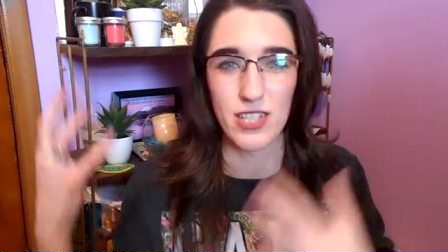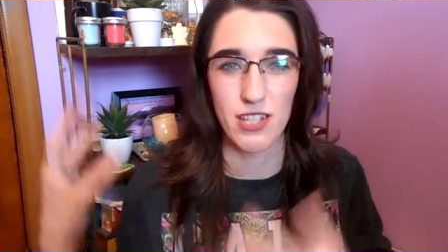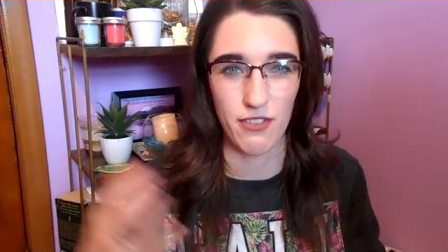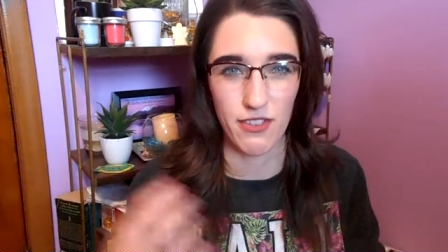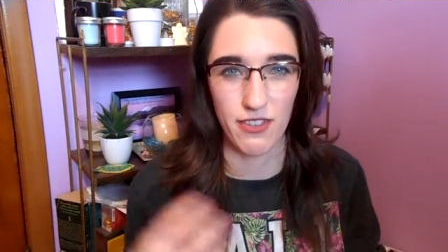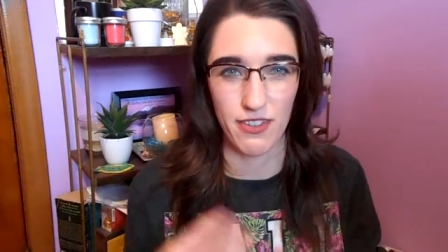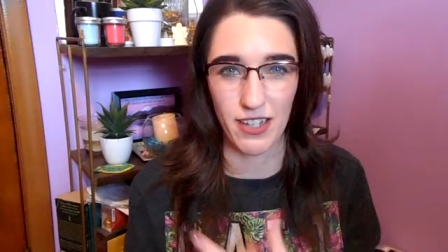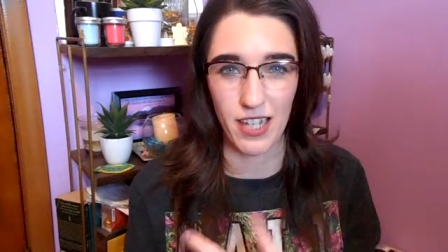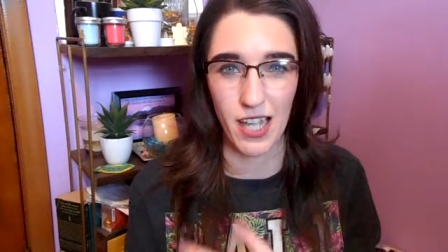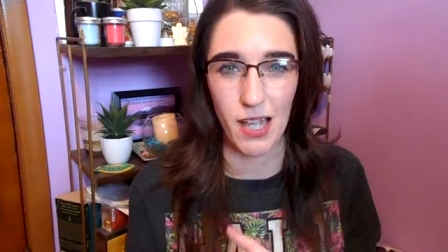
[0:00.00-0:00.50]

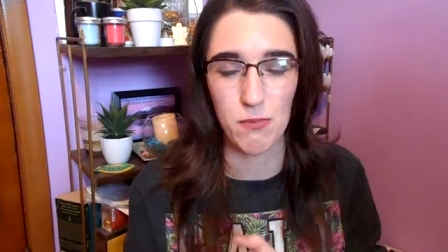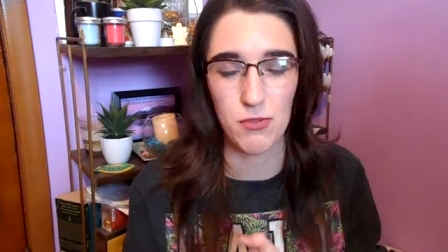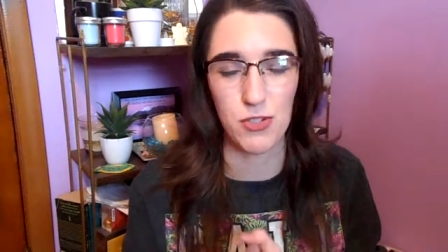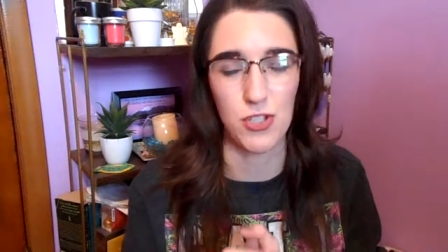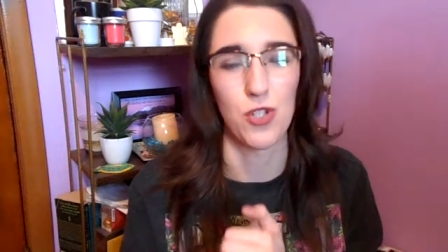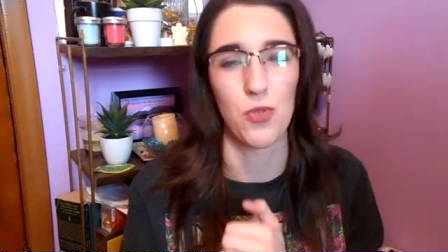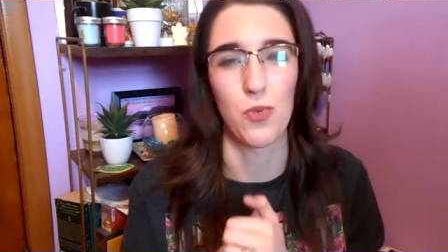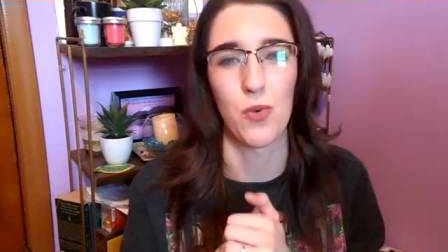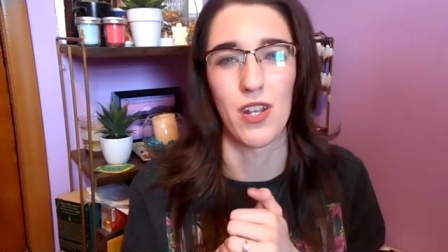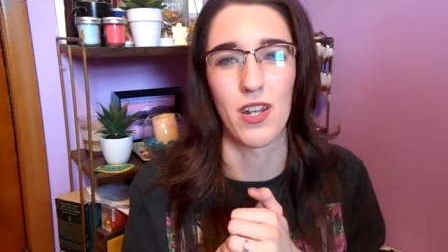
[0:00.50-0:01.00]
everything up so
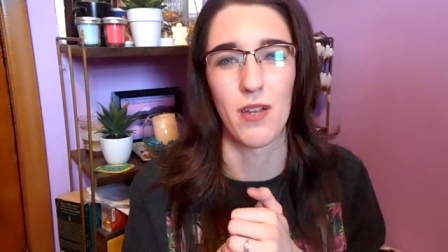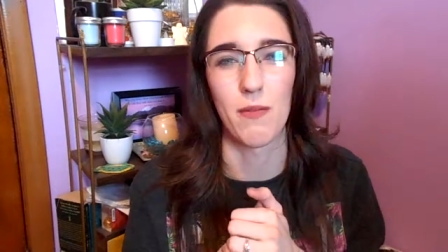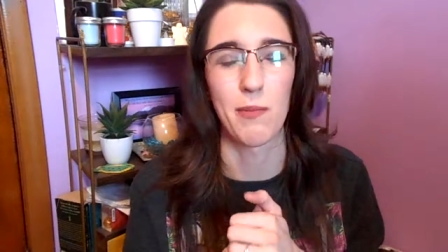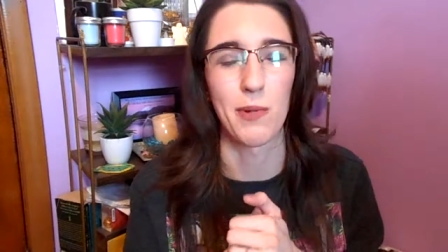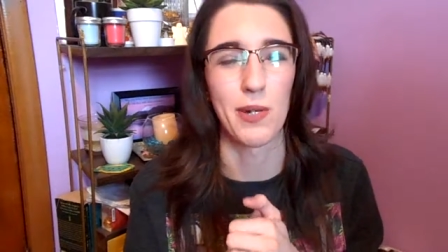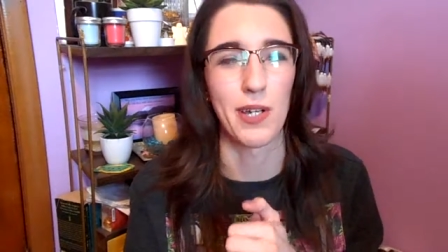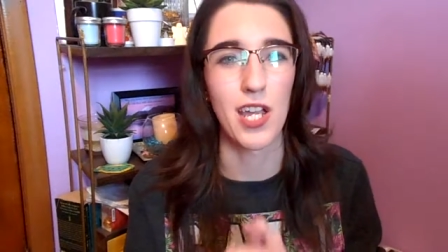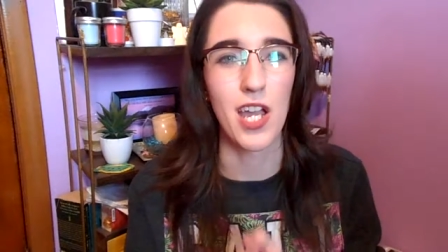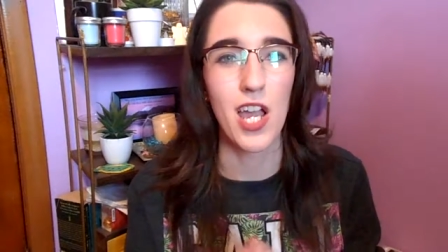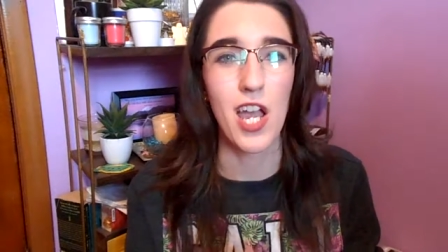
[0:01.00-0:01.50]
you want to
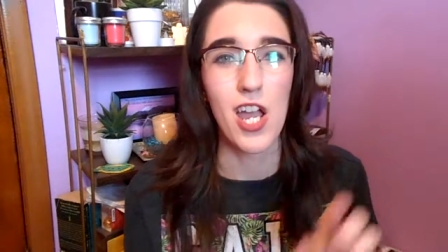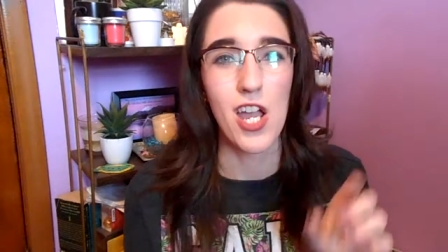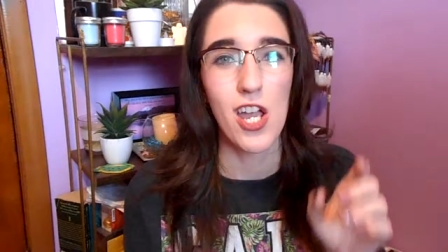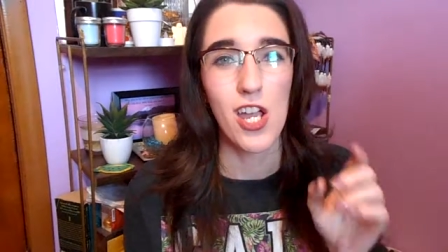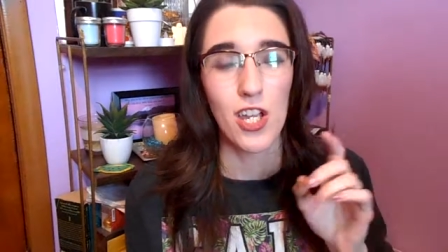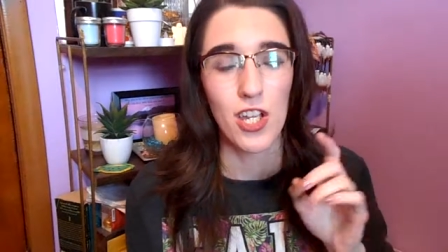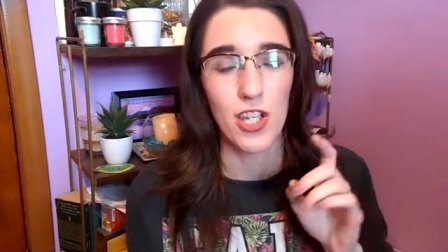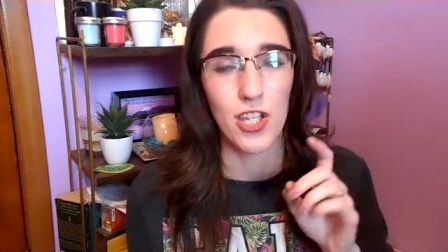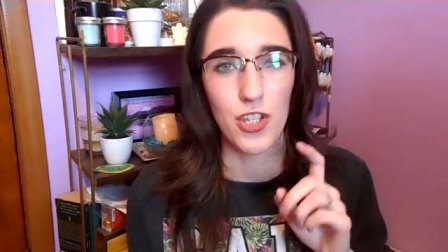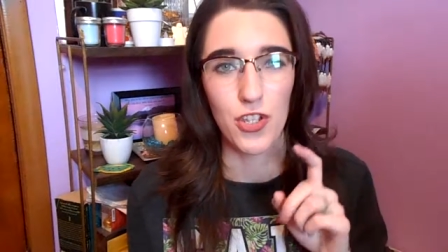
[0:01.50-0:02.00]
put
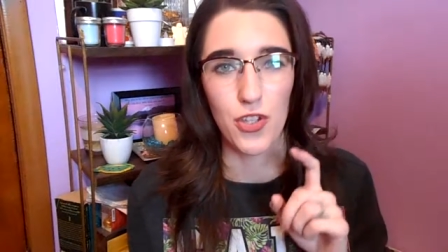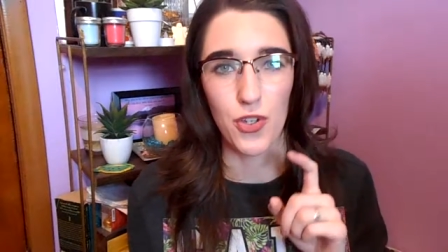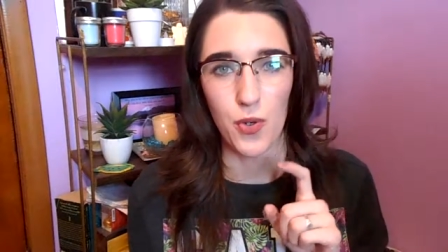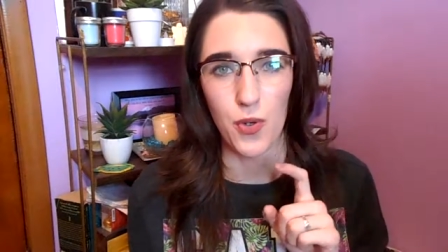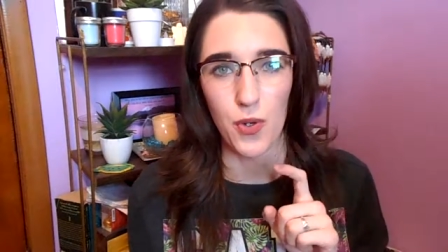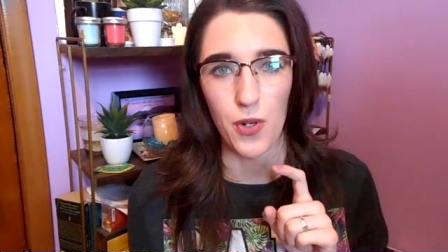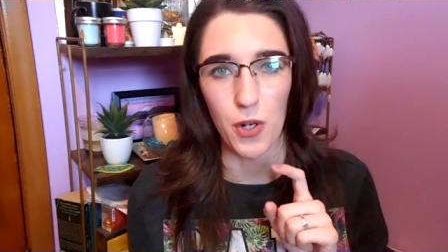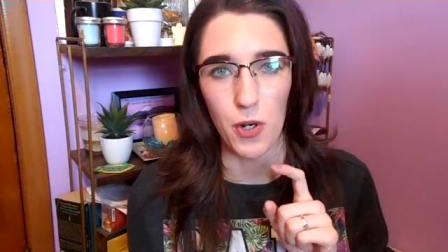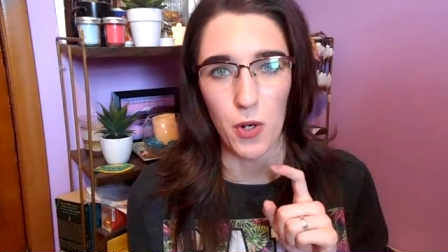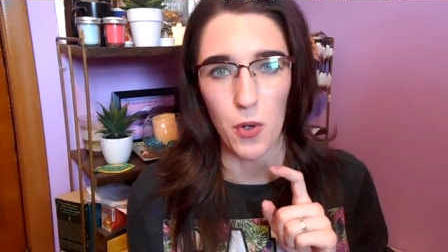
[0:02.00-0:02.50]

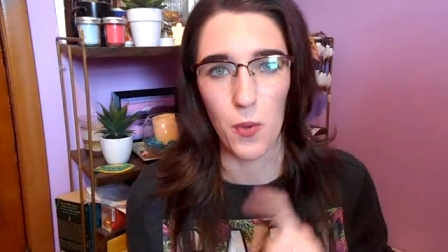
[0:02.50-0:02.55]
your